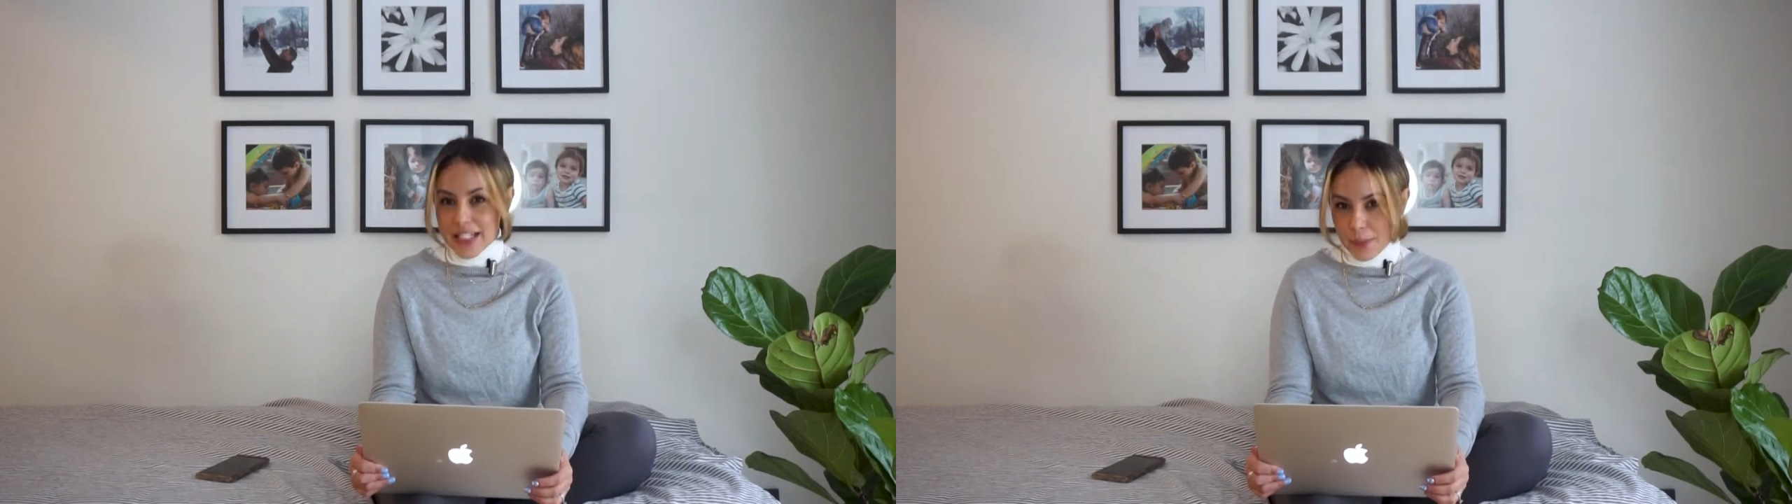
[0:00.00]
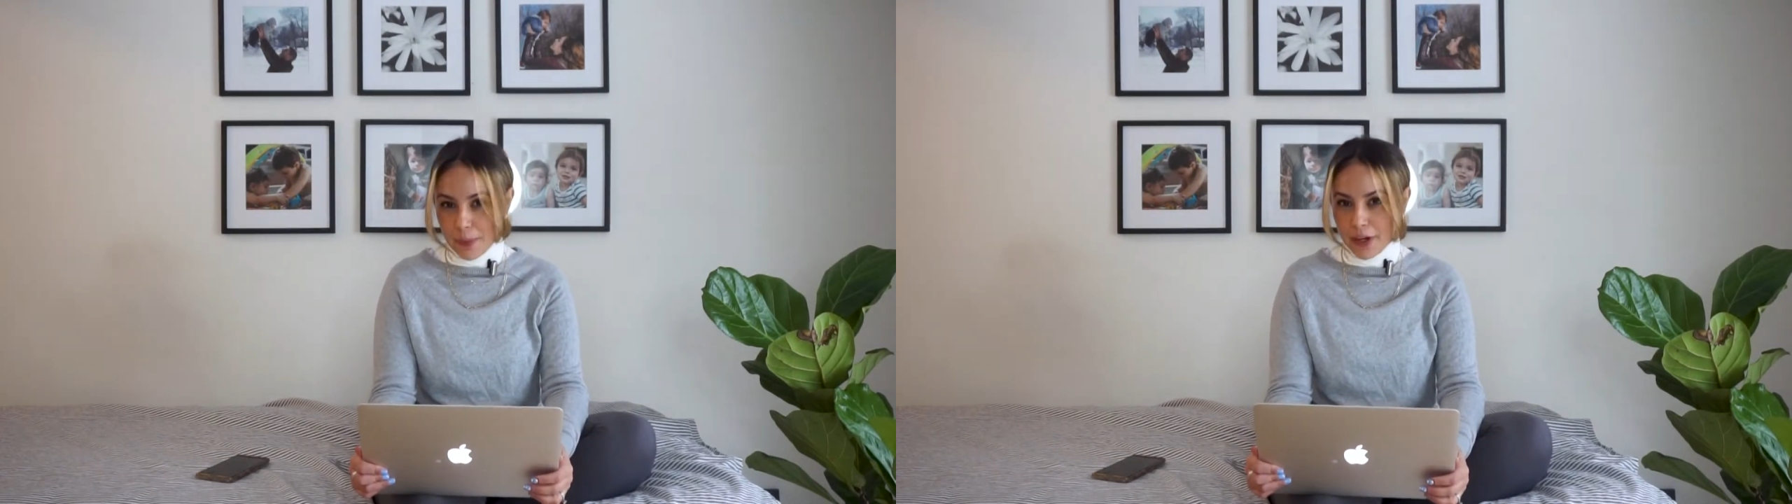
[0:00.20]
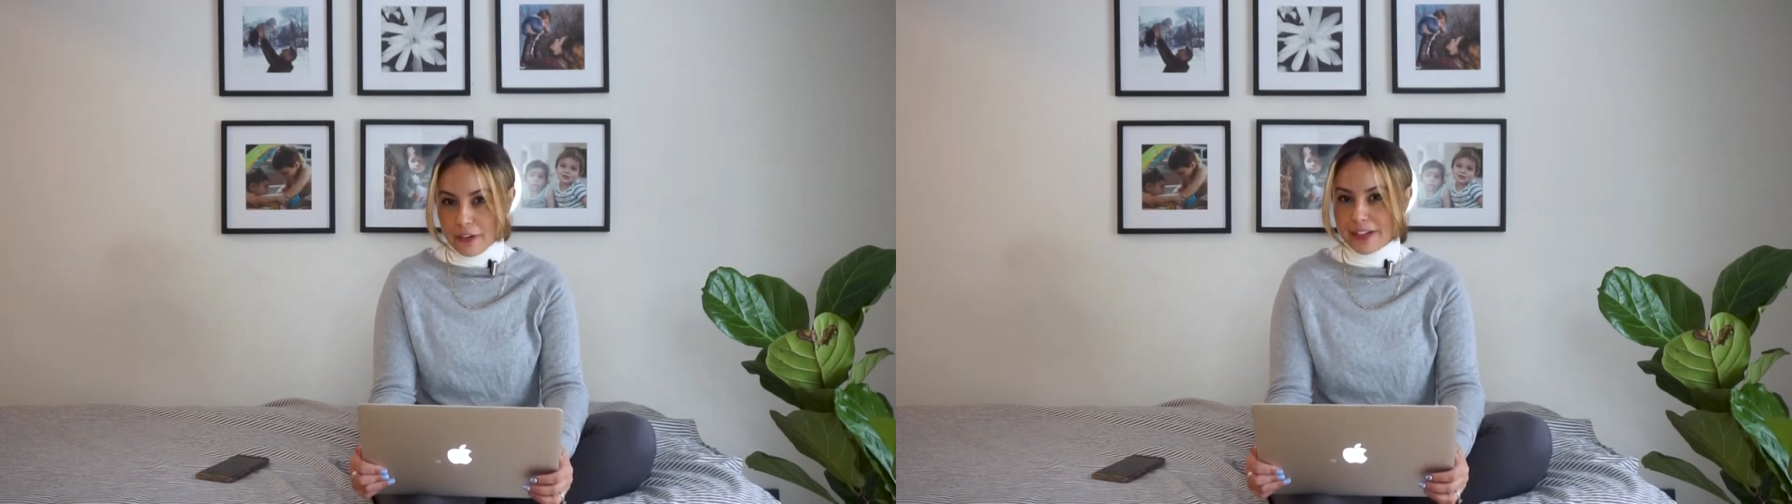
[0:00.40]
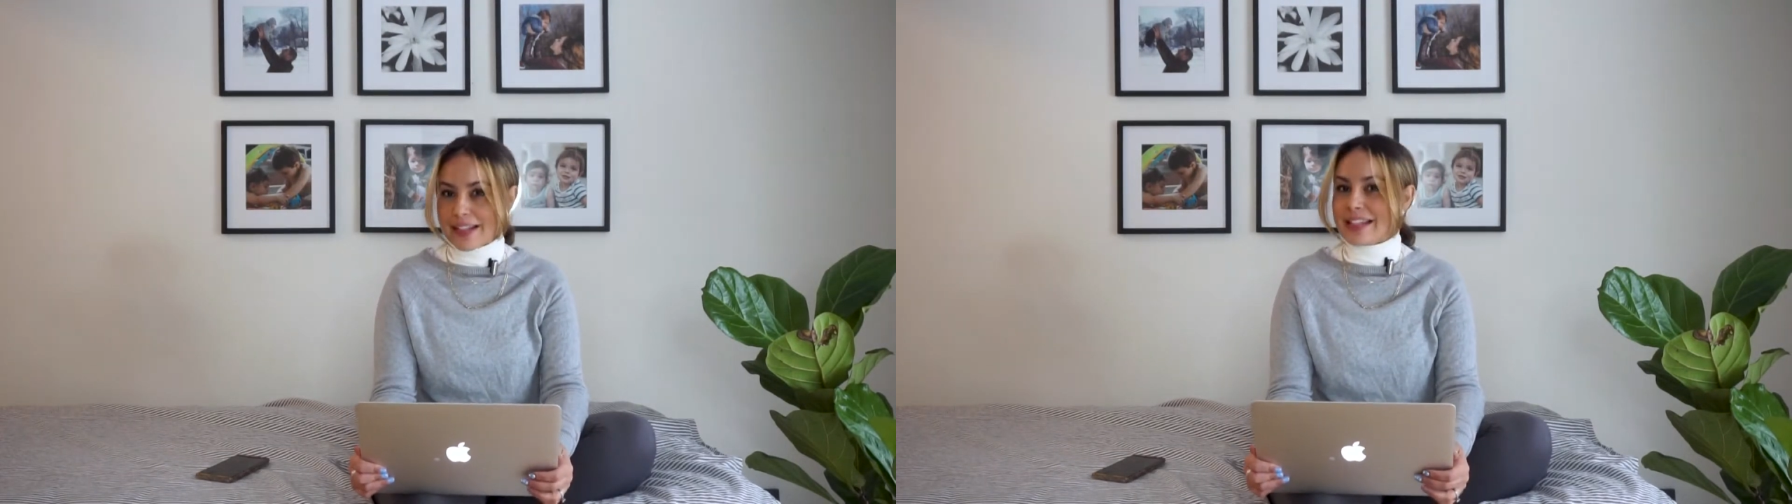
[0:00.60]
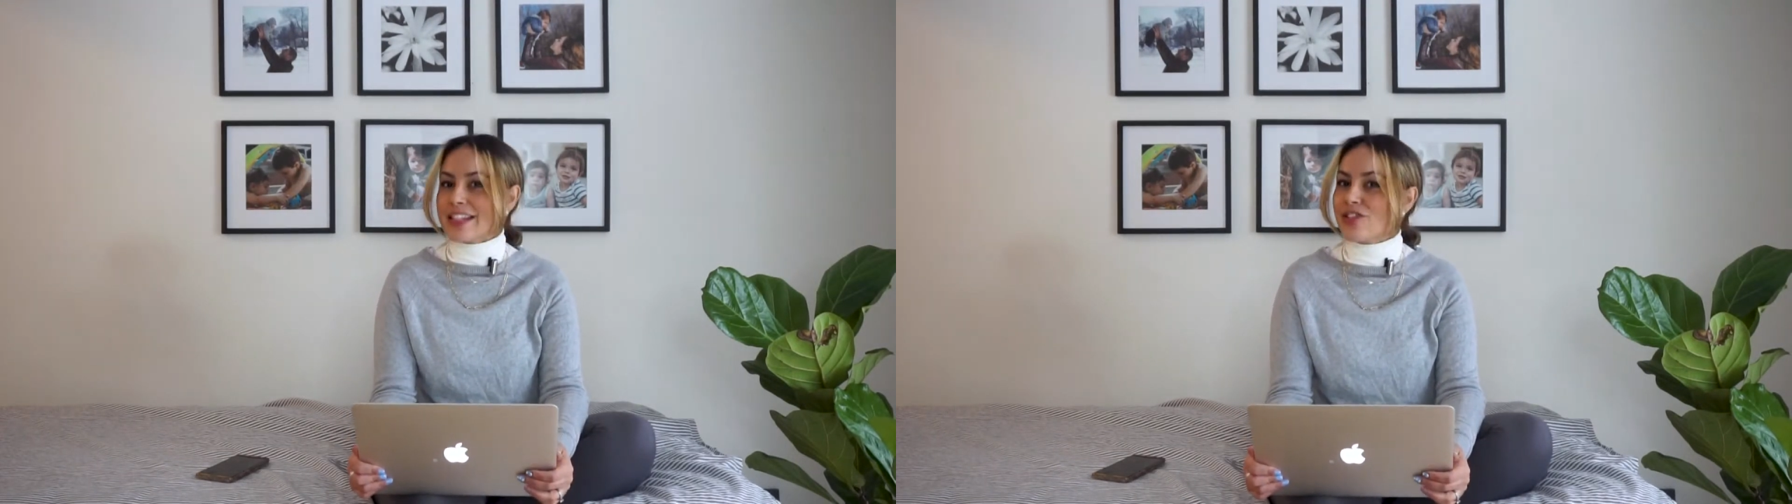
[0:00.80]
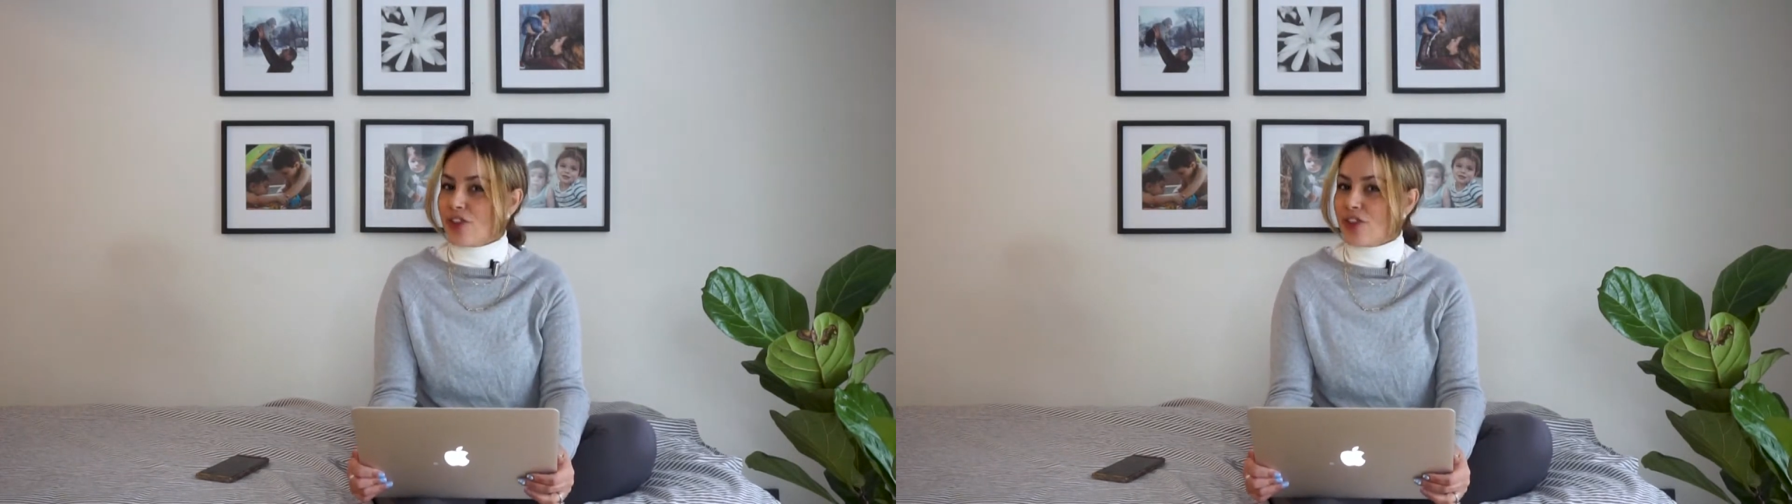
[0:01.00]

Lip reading: experience